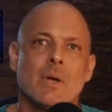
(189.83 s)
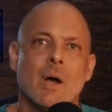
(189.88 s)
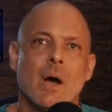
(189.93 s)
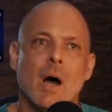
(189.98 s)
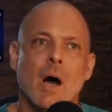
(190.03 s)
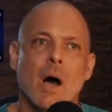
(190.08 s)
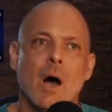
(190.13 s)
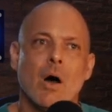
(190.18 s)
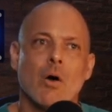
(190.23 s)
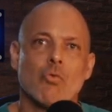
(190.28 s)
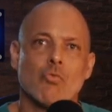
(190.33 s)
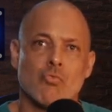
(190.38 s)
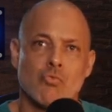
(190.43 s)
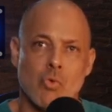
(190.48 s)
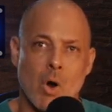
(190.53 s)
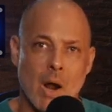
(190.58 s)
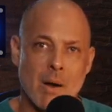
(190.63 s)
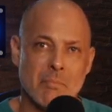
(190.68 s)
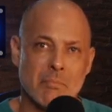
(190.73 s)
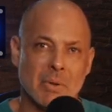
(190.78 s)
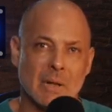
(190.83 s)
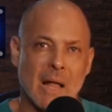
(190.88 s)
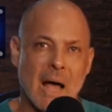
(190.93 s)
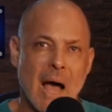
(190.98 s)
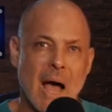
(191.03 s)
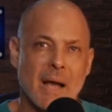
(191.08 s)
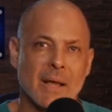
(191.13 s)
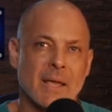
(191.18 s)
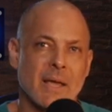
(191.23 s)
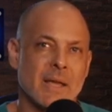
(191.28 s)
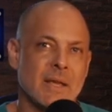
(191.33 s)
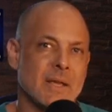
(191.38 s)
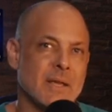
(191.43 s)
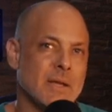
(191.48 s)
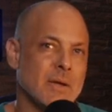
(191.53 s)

uh, run blocking